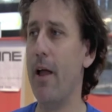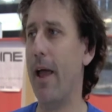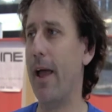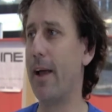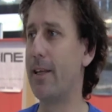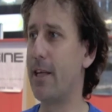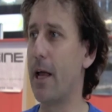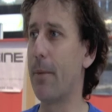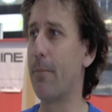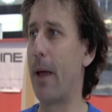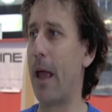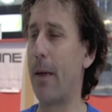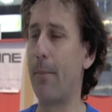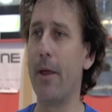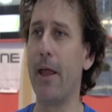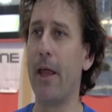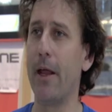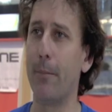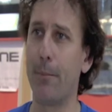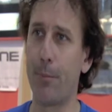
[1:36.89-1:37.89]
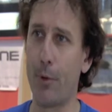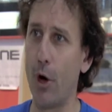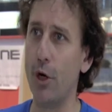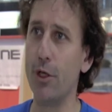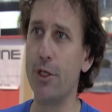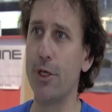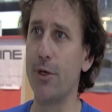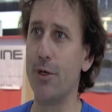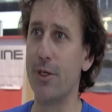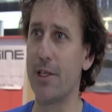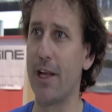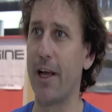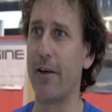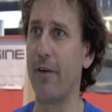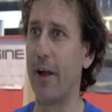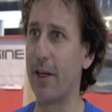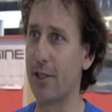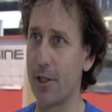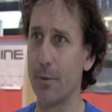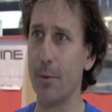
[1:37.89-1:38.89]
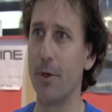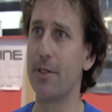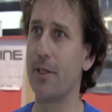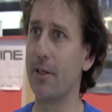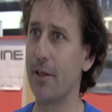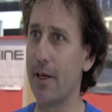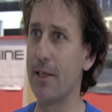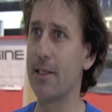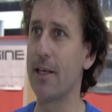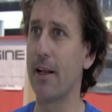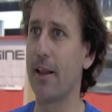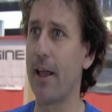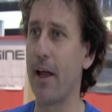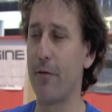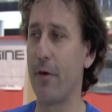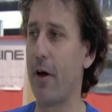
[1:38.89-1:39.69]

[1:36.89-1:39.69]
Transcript: except maybe in produce, like vegetables and things like that.